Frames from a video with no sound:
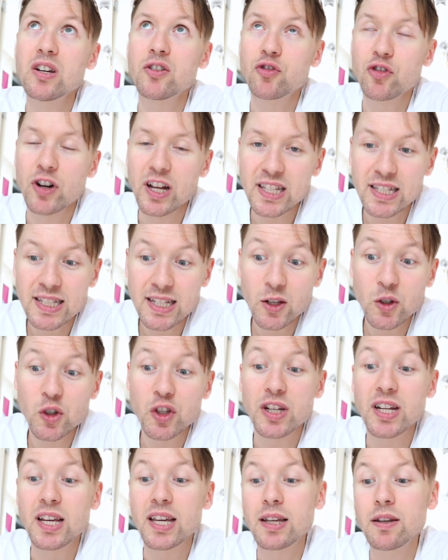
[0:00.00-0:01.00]

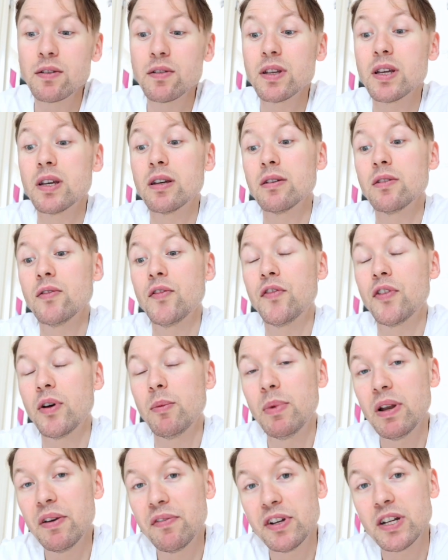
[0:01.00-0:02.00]
transitioning
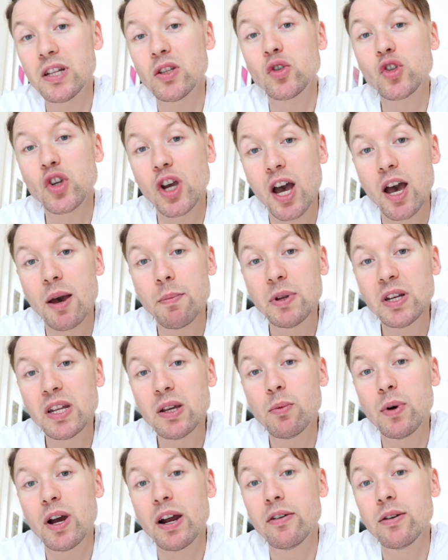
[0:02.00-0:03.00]
from living in
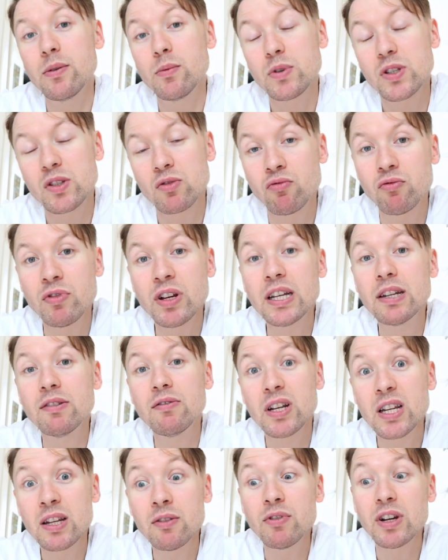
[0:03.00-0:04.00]
Germany, where it was really,
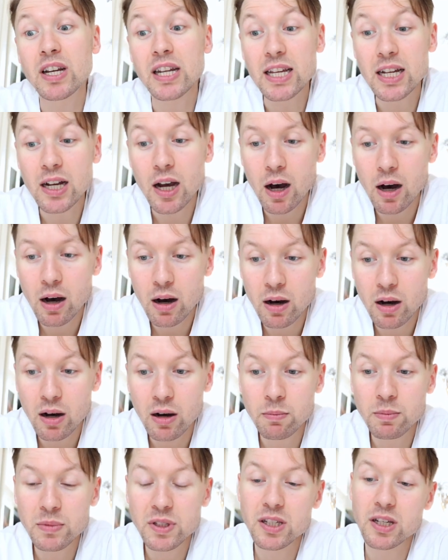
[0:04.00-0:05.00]
really, really
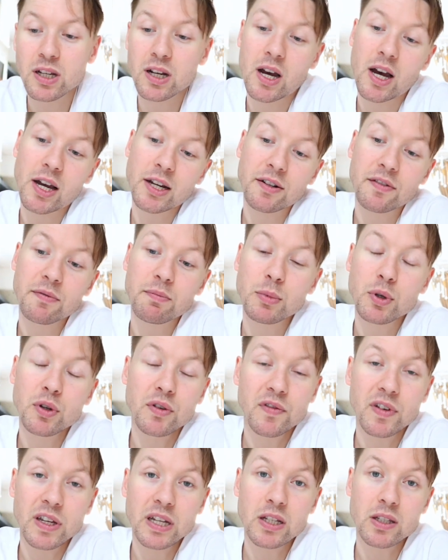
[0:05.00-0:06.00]
calm, to kind of
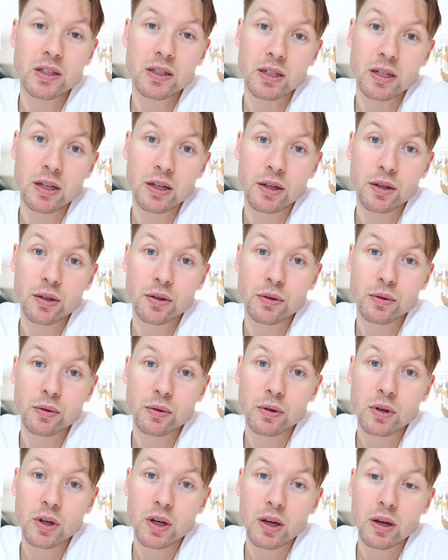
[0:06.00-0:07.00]
moving
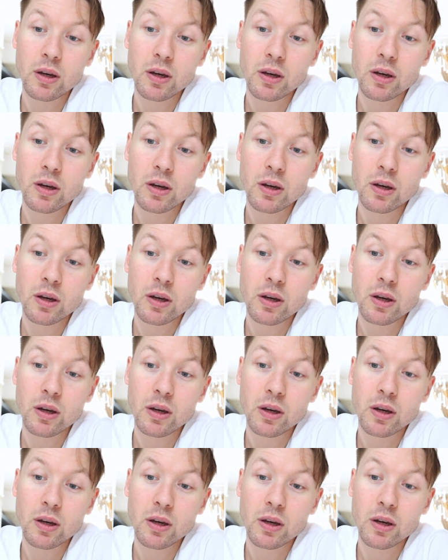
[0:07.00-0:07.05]
to